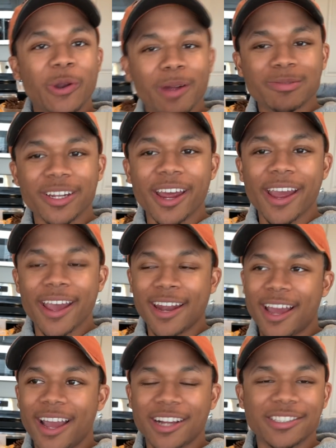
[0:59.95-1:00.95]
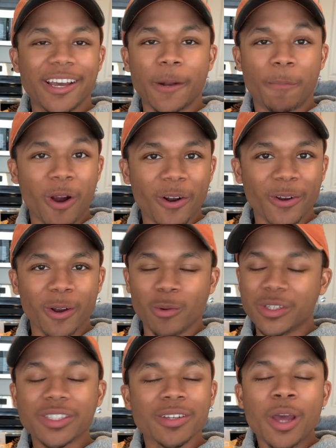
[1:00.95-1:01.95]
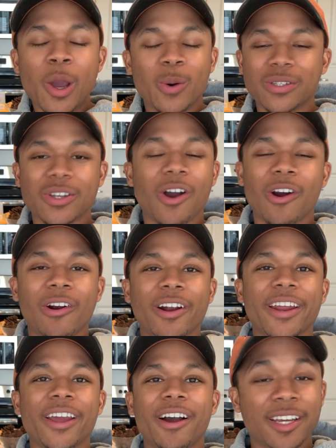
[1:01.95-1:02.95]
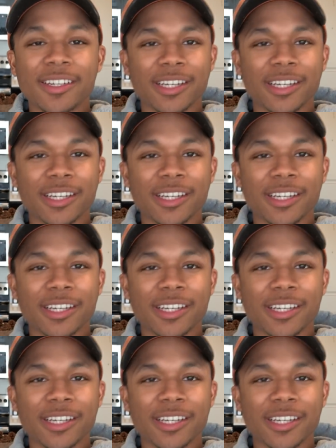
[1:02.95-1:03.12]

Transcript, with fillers: up today and I actually had a partner, which was already 10